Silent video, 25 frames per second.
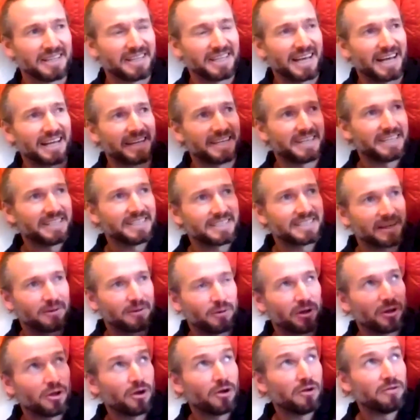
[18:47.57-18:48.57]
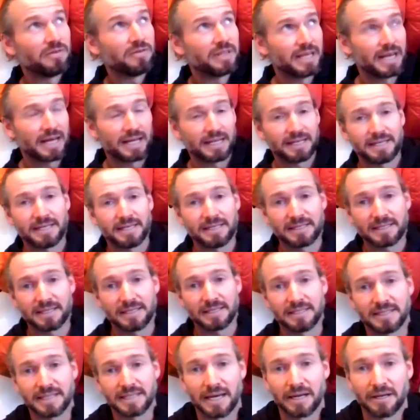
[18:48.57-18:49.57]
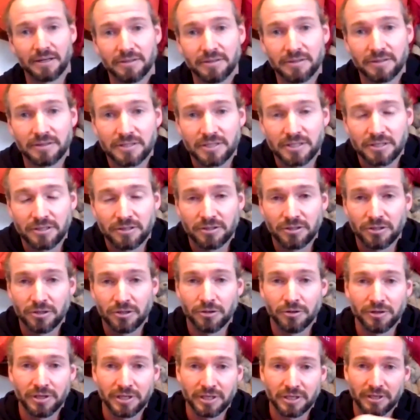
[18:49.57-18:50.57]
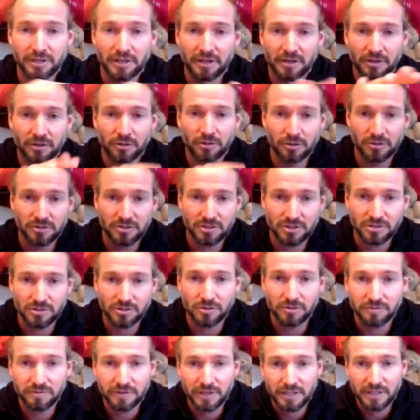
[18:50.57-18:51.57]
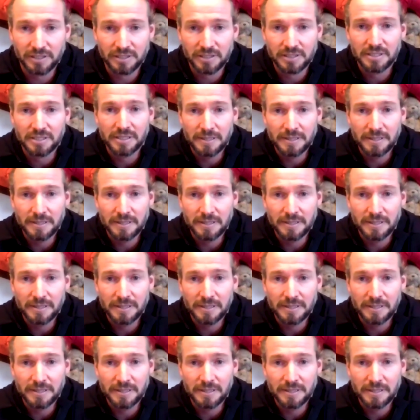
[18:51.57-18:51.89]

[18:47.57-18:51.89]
the Andes, and went over the Andes and down to Uni and then across the salt flat.